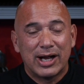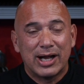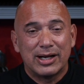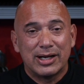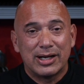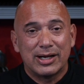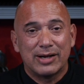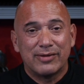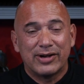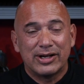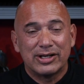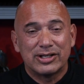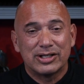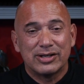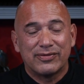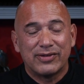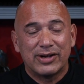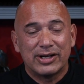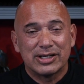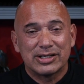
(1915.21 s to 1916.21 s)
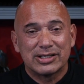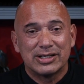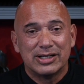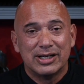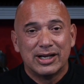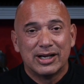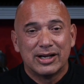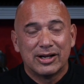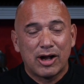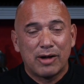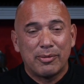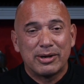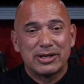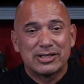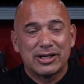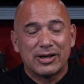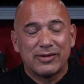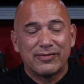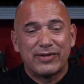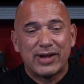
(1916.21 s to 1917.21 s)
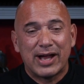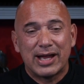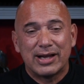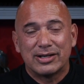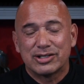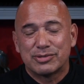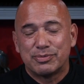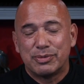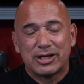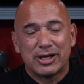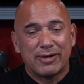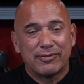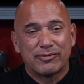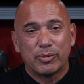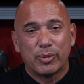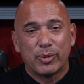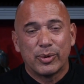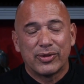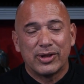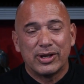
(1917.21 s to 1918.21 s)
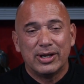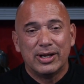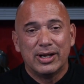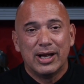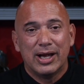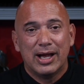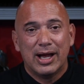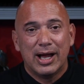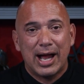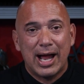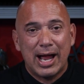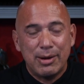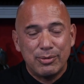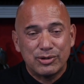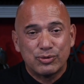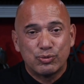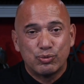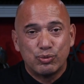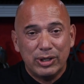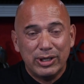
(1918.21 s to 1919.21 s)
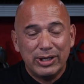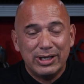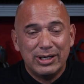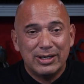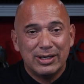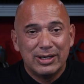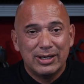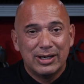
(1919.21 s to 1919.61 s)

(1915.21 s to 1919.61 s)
If I just call myself fat and just be comfortable with it, I was really,